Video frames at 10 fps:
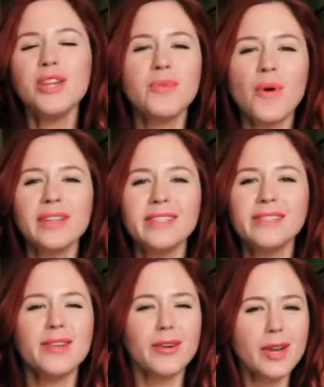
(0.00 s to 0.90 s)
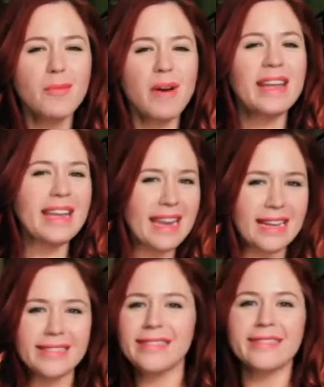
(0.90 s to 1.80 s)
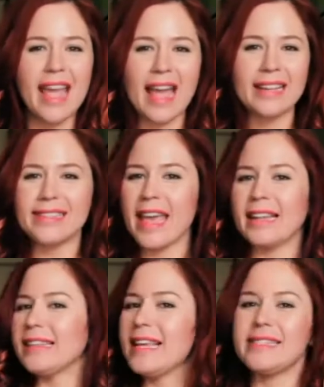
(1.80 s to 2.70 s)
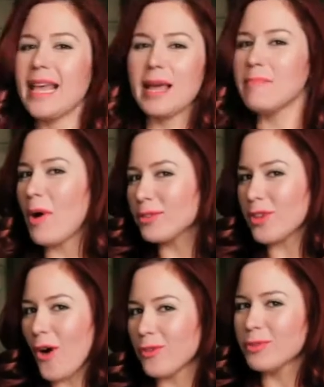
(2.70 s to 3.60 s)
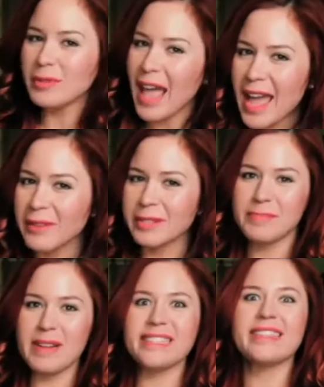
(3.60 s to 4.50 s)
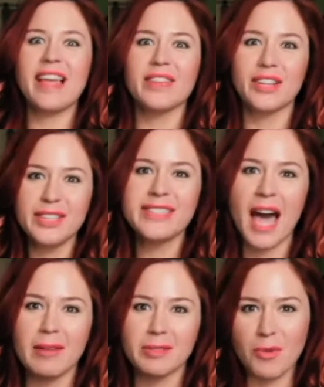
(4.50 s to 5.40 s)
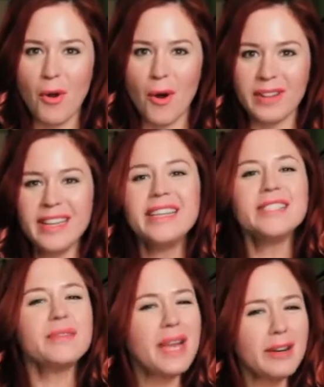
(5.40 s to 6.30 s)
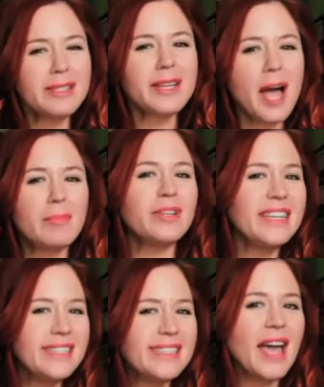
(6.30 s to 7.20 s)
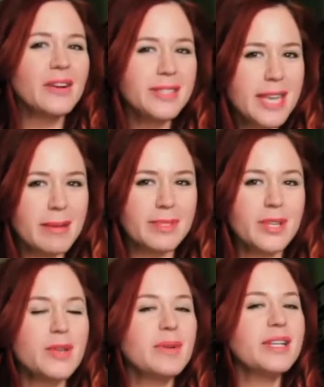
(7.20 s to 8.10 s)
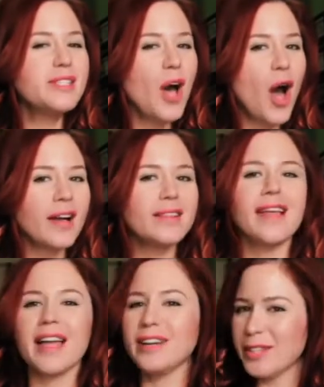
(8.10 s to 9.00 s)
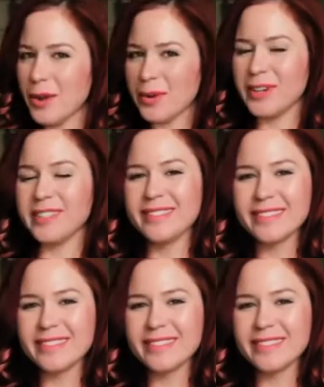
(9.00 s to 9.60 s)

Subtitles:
in New Orleans, you're gonna wanna eat, dance, and laissez le bon temps rouler, which means let the good times roll. So here's a couple insider tips so you can talk like a local.